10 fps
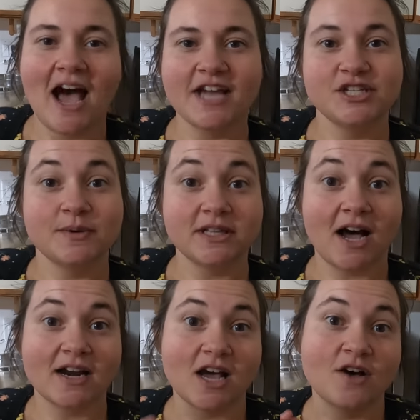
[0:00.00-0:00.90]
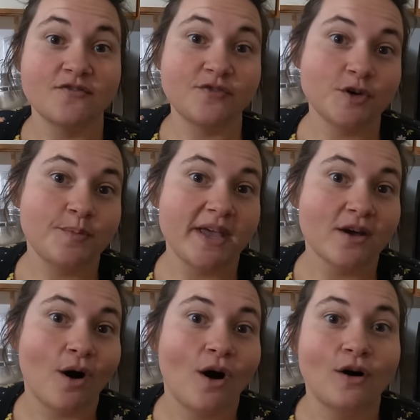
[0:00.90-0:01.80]
I do a lot of food bank
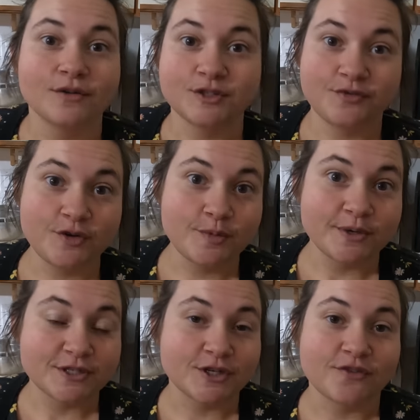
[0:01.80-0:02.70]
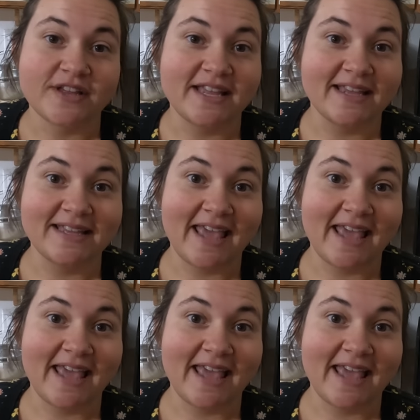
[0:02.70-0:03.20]
hauls, food preserving,